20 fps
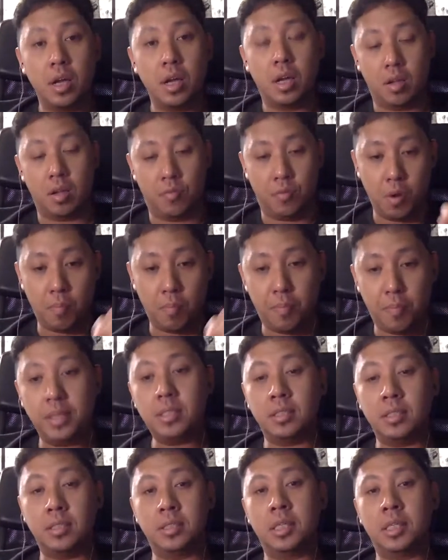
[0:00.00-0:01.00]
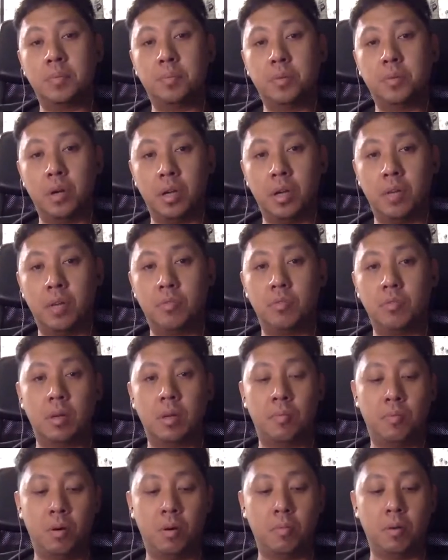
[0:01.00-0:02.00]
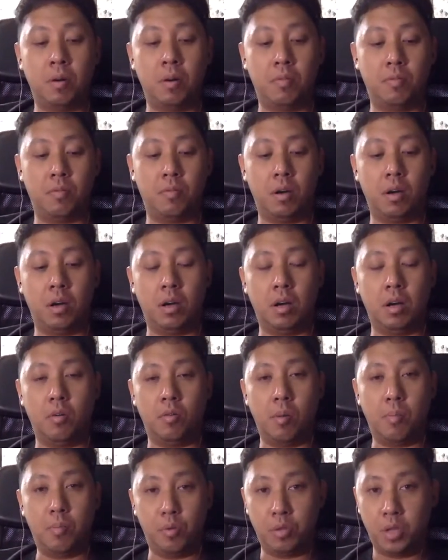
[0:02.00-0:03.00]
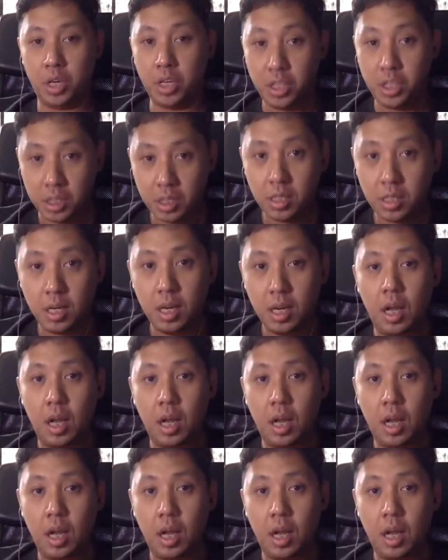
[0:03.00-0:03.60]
if you're based in Singapore, it gives you some form of reputation.